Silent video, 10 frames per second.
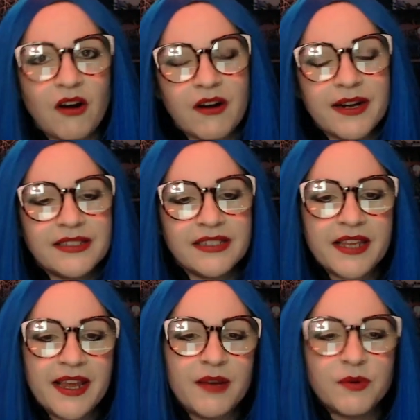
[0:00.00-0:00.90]

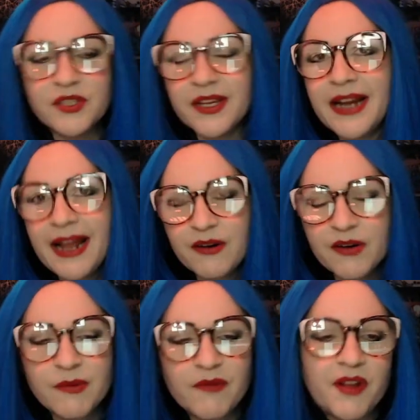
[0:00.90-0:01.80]
R-A-C-K, which is like an
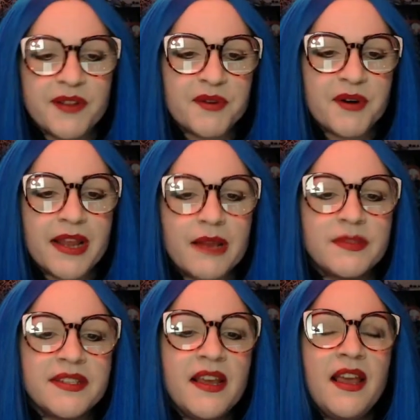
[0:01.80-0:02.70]
acronym of all of their
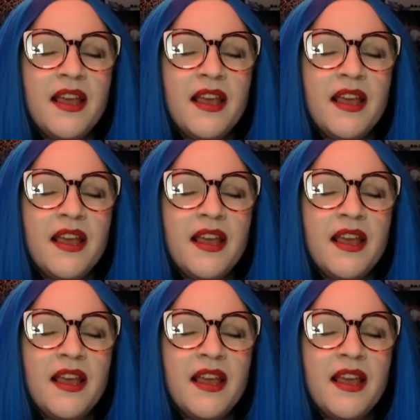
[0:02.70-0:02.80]
names.